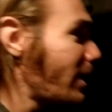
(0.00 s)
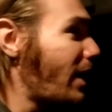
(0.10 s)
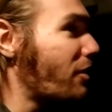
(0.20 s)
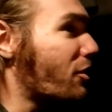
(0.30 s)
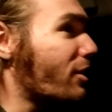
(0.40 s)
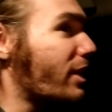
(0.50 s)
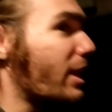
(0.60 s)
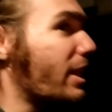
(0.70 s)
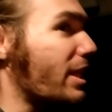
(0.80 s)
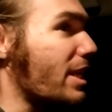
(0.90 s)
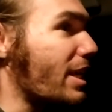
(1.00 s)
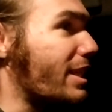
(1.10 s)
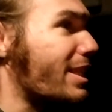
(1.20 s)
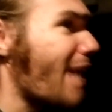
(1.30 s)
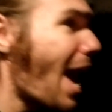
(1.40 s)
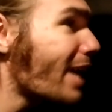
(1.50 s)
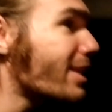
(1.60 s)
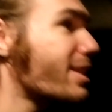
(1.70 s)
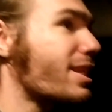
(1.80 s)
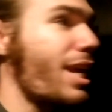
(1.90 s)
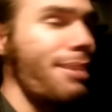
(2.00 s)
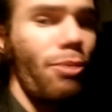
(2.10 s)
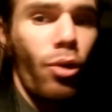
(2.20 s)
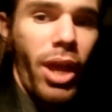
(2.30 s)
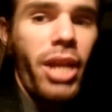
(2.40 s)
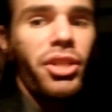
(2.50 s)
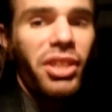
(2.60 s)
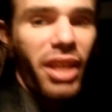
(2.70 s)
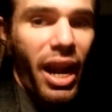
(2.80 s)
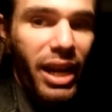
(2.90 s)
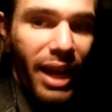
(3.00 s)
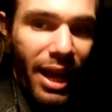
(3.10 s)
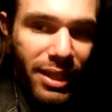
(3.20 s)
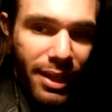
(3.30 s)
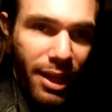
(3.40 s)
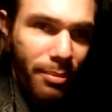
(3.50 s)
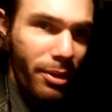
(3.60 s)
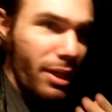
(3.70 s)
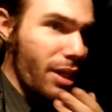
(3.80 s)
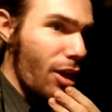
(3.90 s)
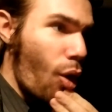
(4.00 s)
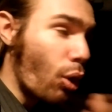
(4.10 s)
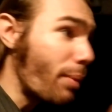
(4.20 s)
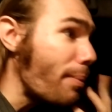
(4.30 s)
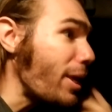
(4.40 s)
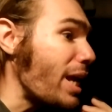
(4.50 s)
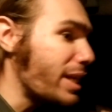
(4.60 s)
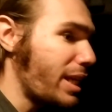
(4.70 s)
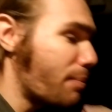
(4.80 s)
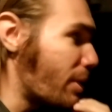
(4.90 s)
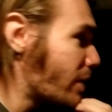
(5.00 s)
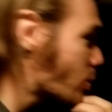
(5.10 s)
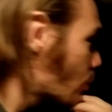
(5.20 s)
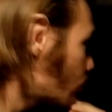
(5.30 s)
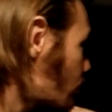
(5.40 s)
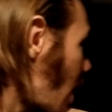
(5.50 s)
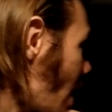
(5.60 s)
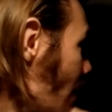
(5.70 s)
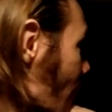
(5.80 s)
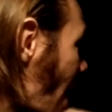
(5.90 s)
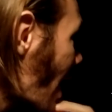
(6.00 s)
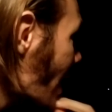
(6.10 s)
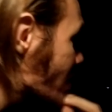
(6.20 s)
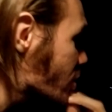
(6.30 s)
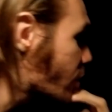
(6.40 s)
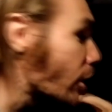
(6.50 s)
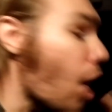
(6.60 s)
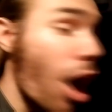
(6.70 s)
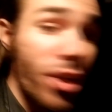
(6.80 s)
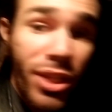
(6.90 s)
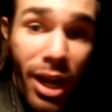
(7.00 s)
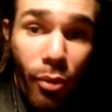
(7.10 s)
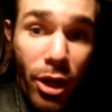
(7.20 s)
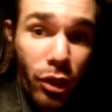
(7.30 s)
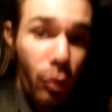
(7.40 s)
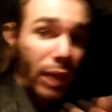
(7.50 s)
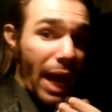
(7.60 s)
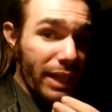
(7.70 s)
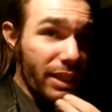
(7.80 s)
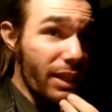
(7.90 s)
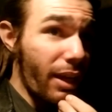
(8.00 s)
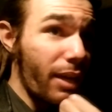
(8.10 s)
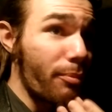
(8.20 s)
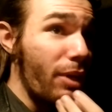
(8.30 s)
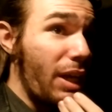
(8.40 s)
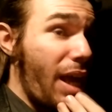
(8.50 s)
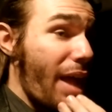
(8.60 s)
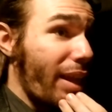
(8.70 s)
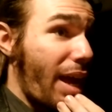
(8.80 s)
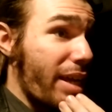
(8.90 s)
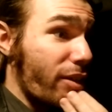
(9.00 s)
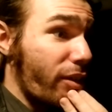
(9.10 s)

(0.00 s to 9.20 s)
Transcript: entered in the exact same location that I did last time. Or maybe I did, but so I passed the lodge that I went to last time like